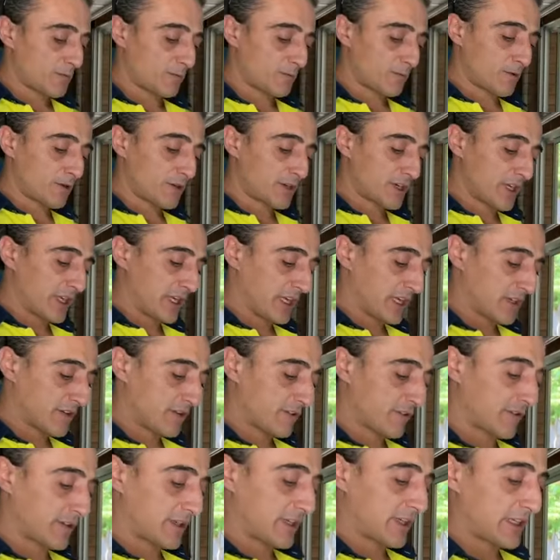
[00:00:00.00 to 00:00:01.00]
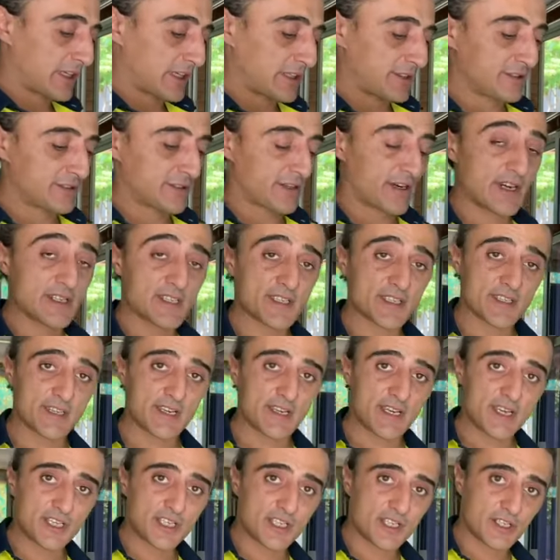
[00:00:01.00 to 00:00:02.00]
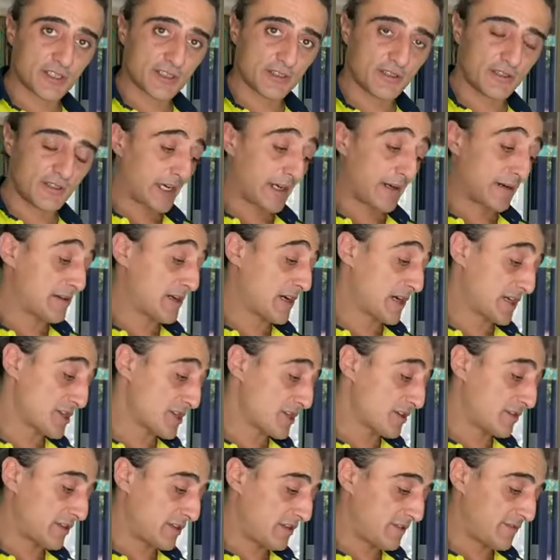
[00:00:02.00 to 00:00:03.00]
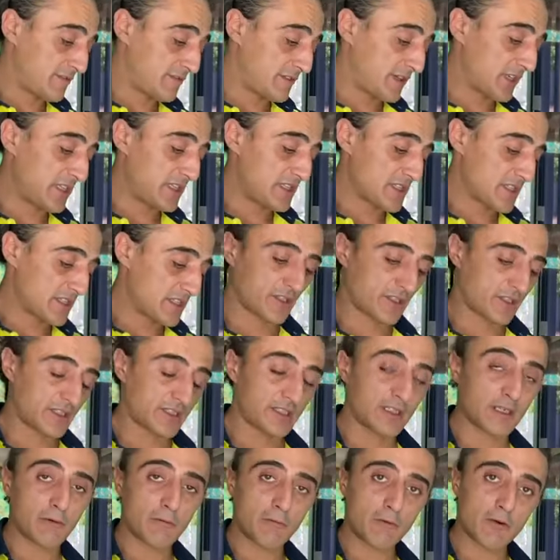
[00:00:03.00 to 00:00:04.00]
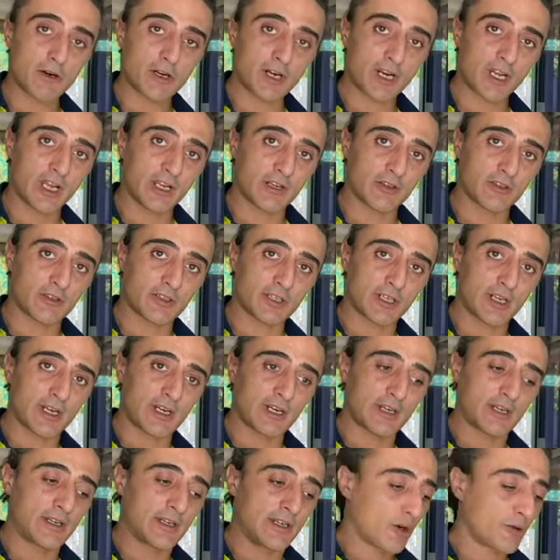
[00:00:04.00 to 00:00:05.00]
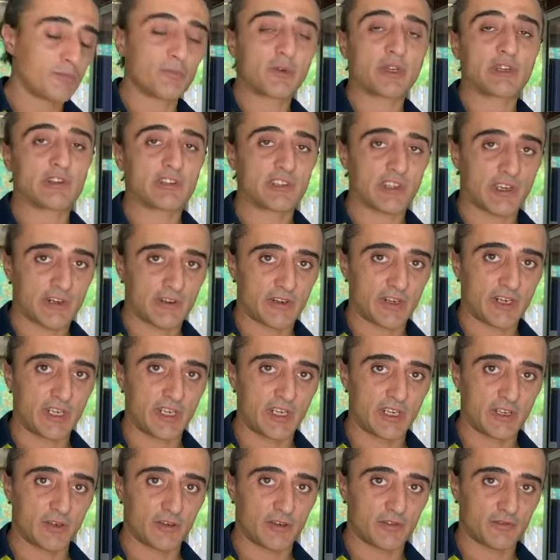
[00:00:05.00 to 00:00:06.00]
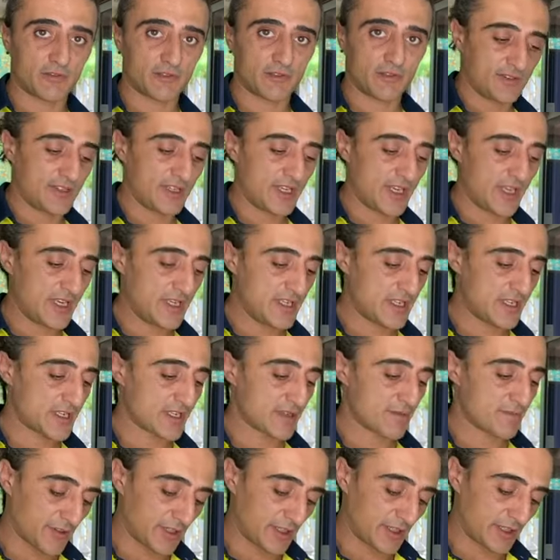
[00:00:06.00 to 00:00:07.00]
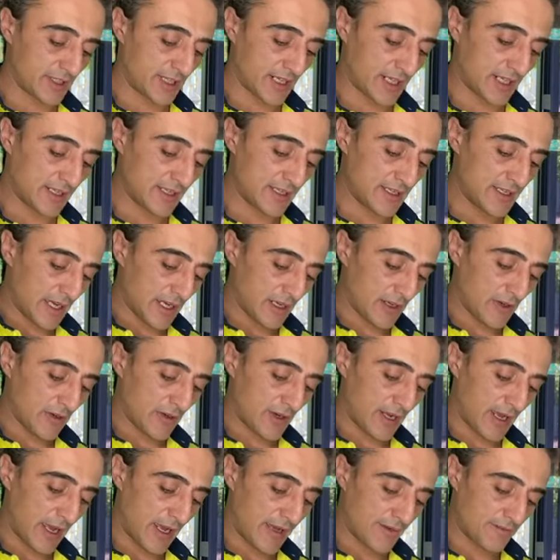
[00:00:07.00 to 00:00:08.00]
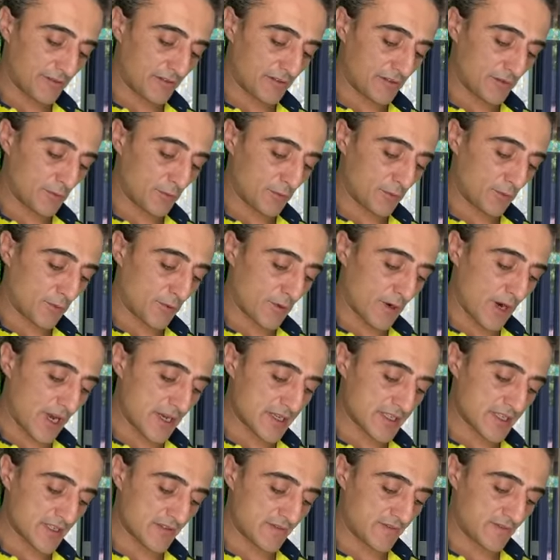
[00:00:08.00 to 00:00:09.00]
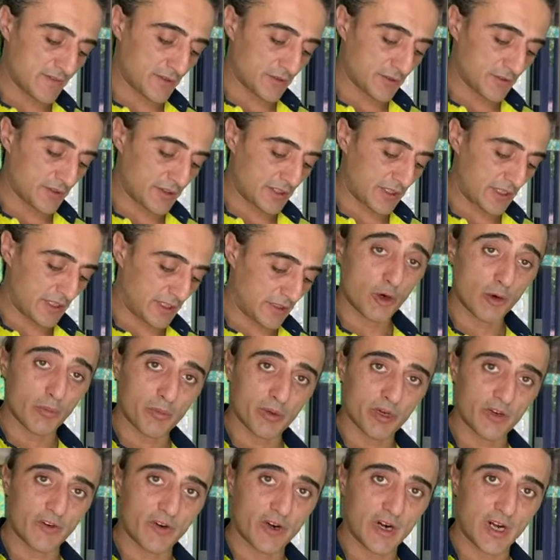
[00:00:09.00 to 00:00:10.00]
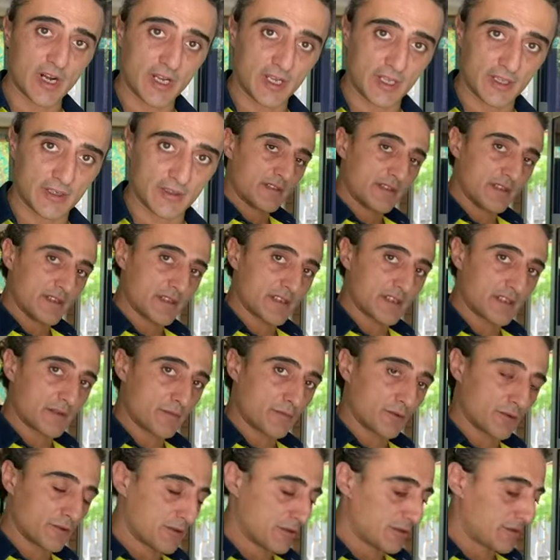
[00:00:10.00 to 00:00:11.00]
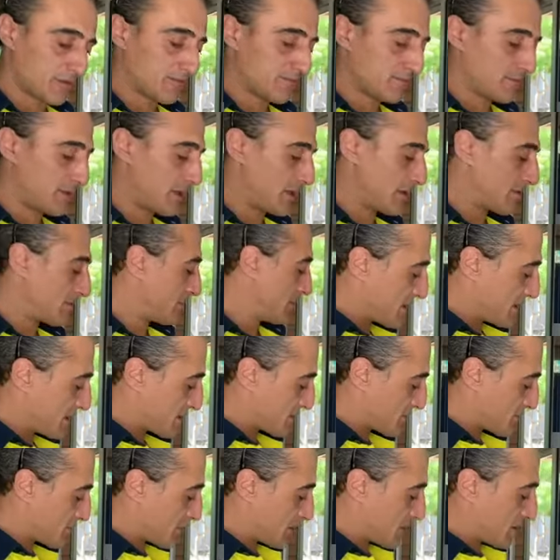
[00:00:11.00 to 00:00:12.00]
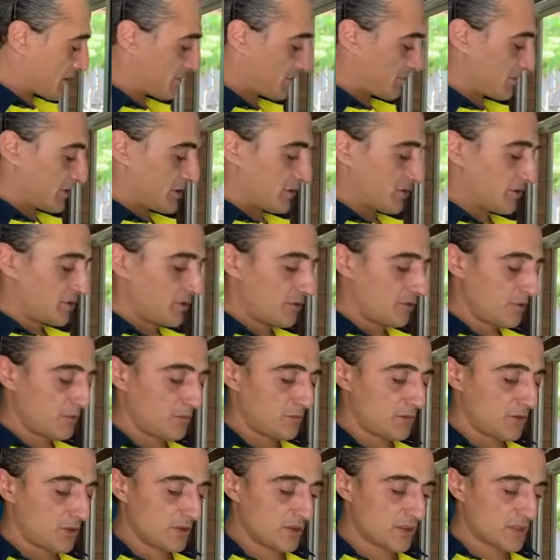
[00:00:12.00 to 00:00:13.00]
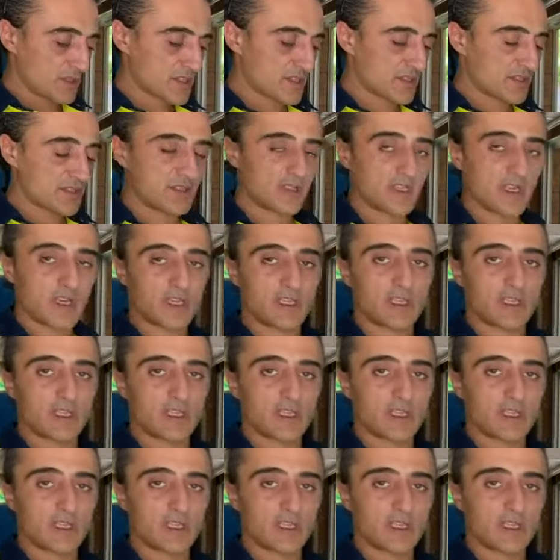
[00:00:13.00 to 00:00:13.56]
I'm working on a translation. I've actually finished and then I'm working on a commentary of this, and then I'm gonna have to ask for the copyright distributor. Yeah, that's one of the two books. The